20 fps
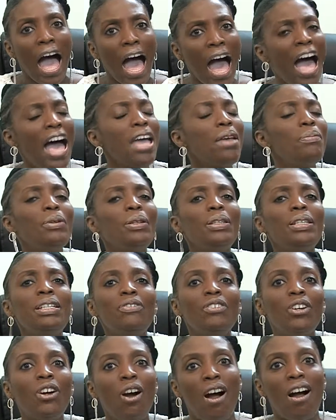I
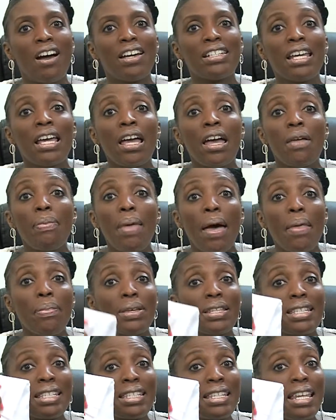believe God, that
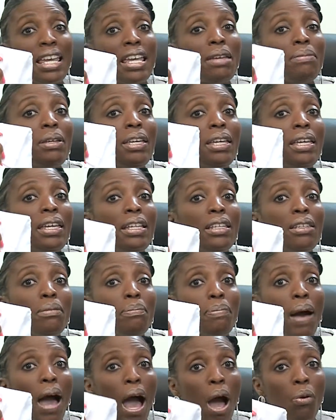the same
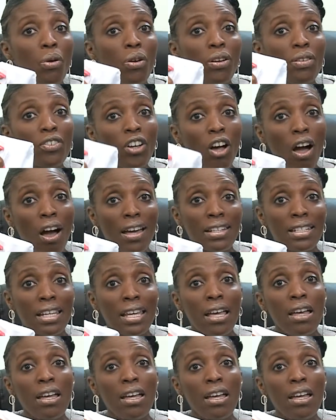healing power of God